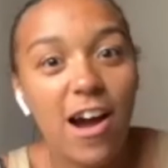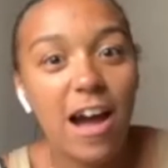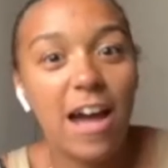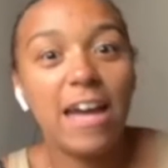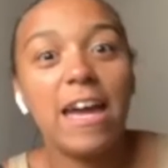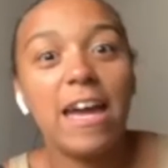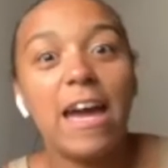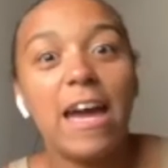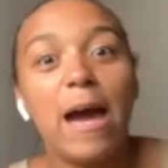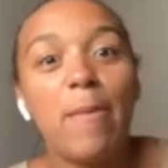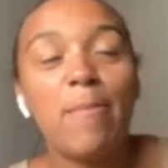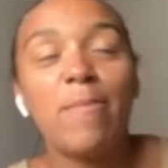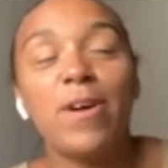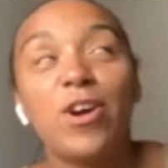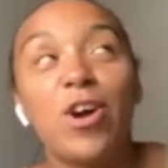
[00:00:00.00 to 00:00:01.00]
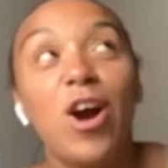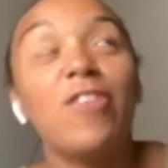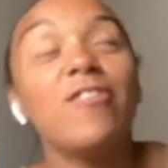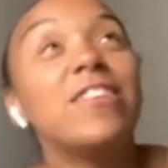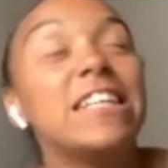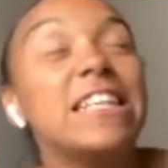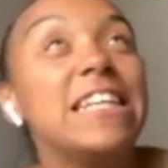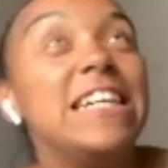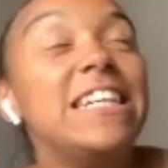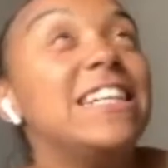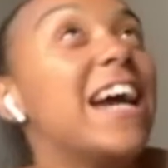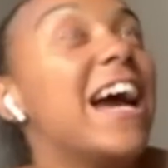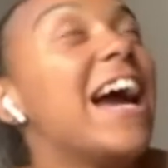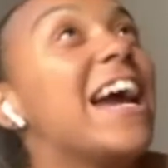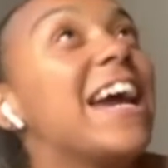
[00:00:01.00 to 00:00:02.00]
I am currently
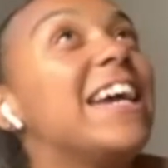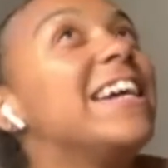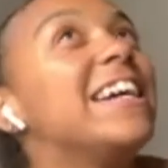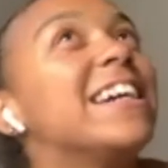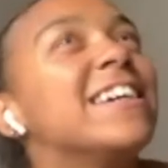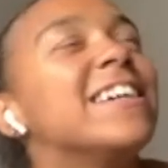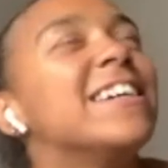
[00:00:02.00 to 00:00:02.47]
a